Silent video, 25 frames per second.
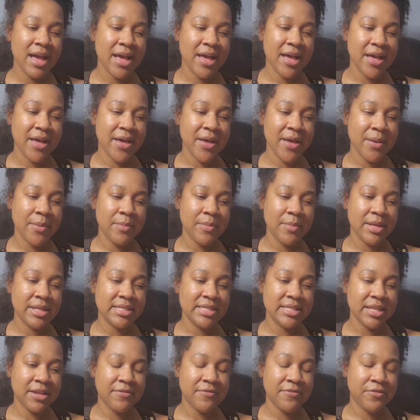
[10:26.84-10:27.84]

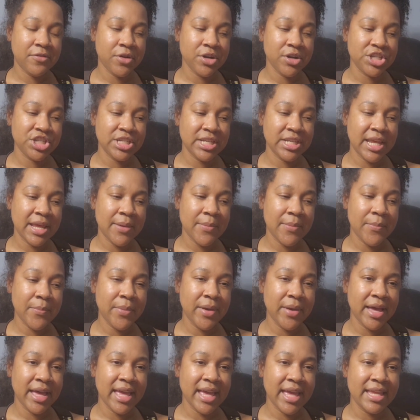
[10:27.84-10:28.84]
it's unfortunate,
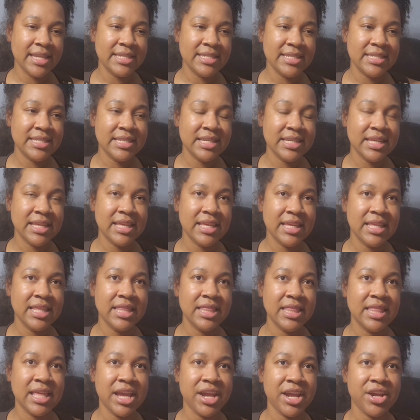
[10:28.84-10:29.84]
but
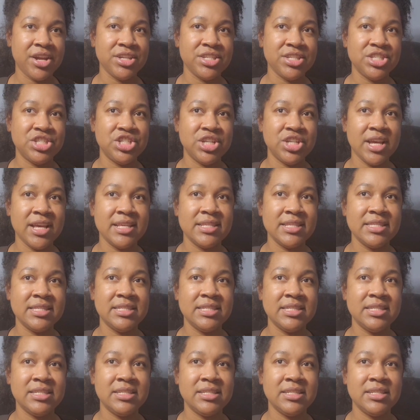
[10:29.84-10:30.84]
there's
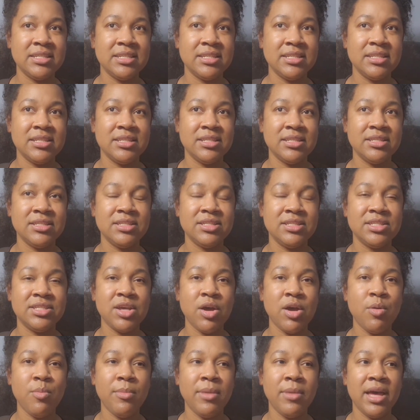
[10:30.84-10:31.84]
just
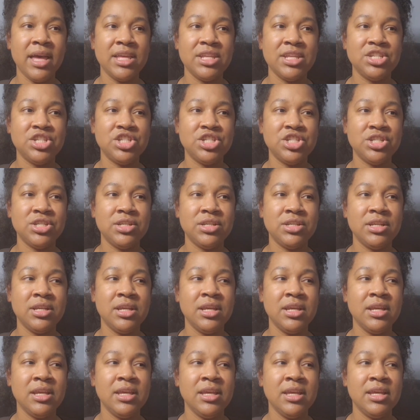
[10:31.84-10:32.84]
so much
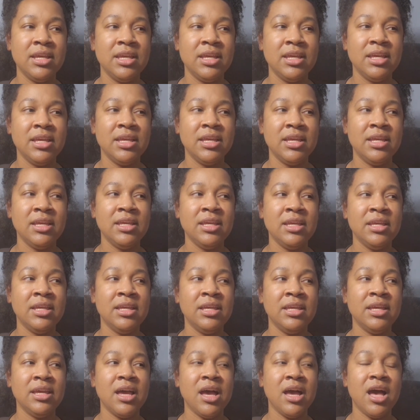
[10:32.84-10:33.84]

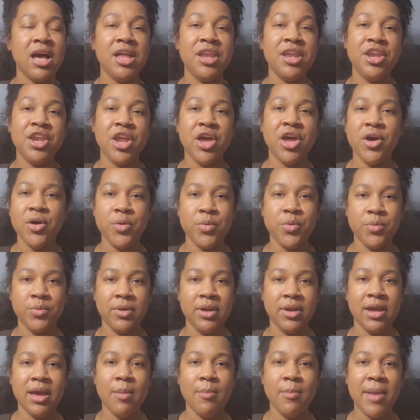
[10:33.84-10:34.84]

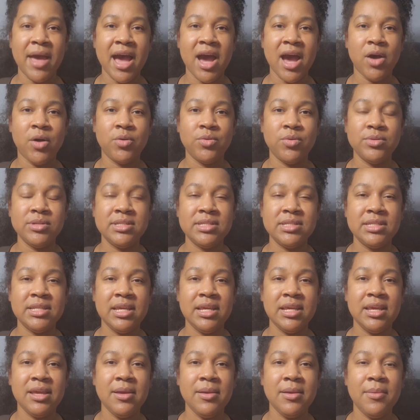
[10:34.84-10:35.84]
unknown about
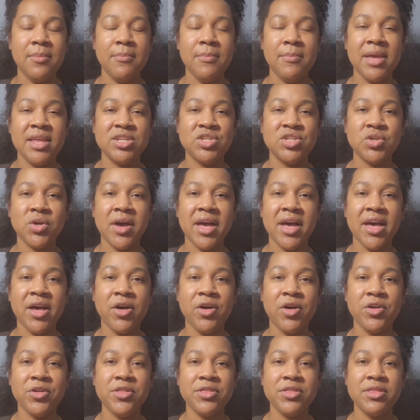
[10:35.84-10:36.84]
mental
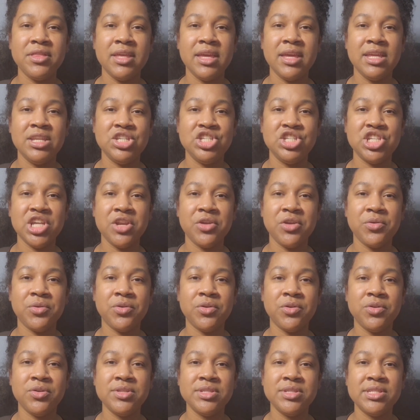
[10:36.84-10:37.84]
health in
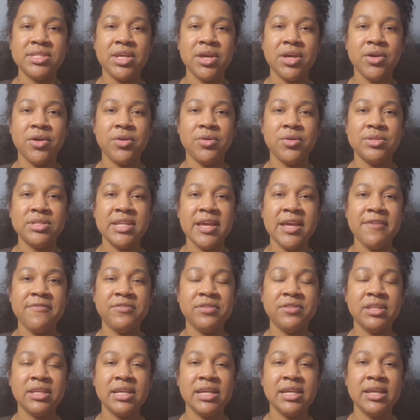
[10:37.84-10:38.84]
general. So
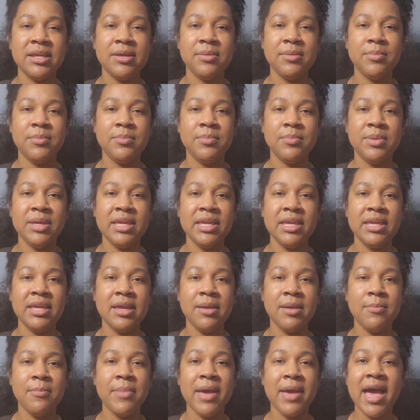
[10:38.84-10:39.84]
definitely be
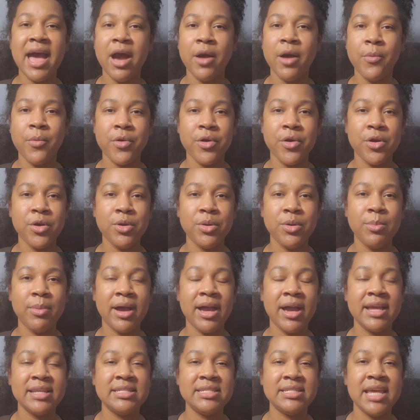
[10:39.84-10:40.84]
empowered
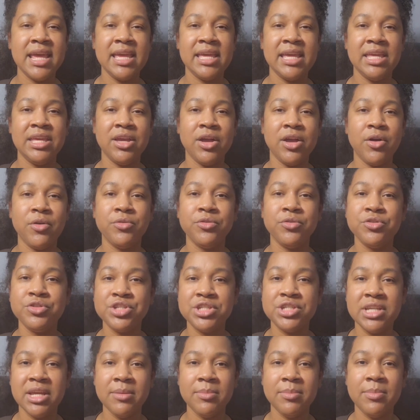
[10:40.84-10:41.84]
by taking
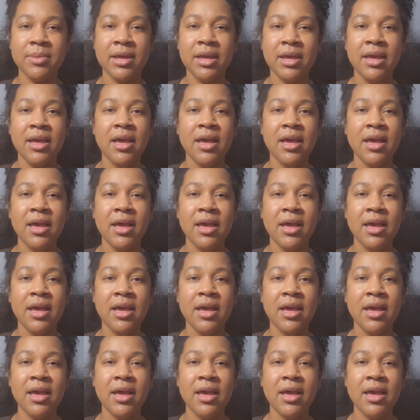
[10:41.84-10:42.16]
ownership